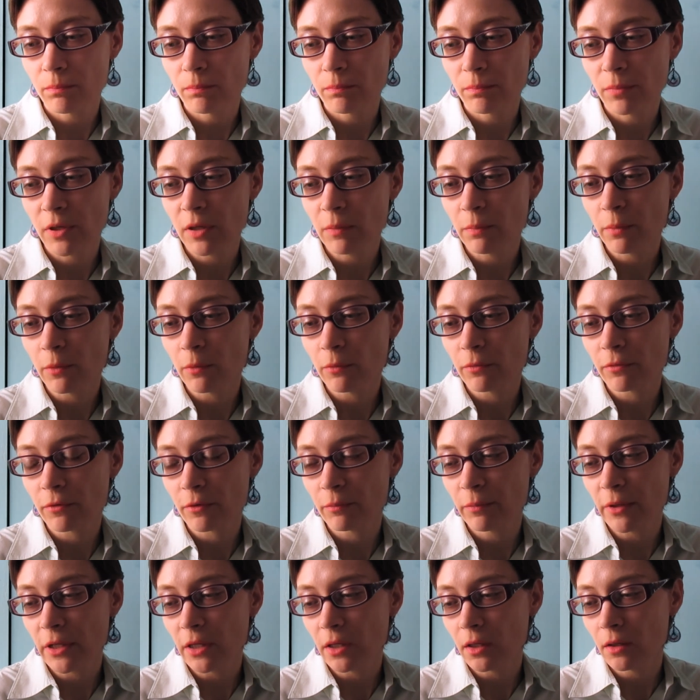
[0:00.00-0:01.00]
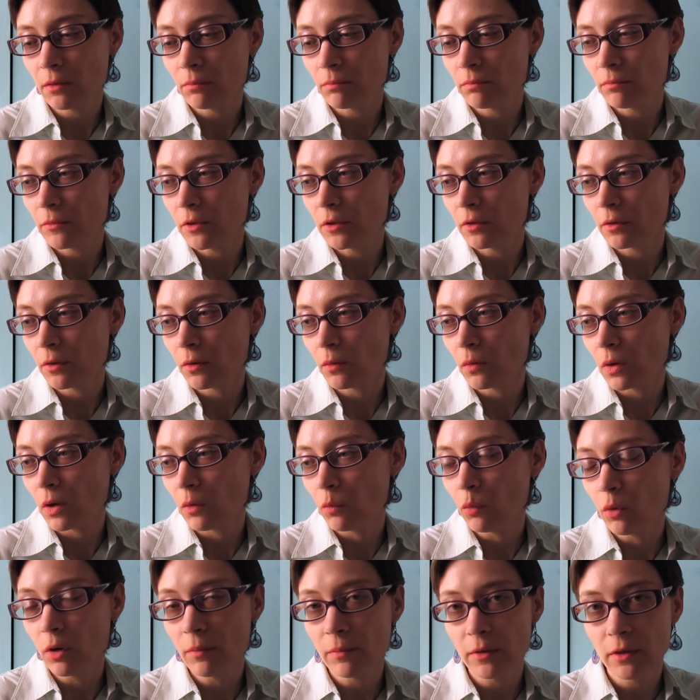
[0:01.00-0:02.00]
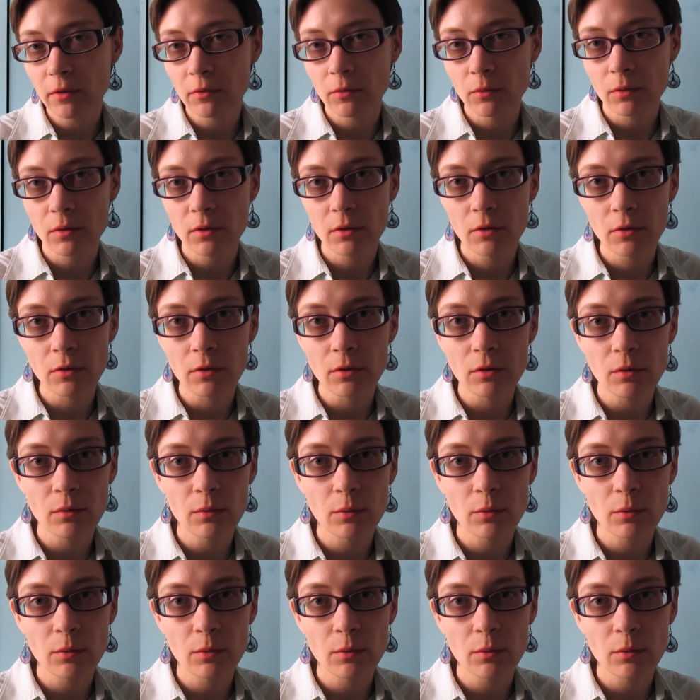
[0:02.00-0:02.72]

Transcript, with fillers: people for being, you know, a woman or a girl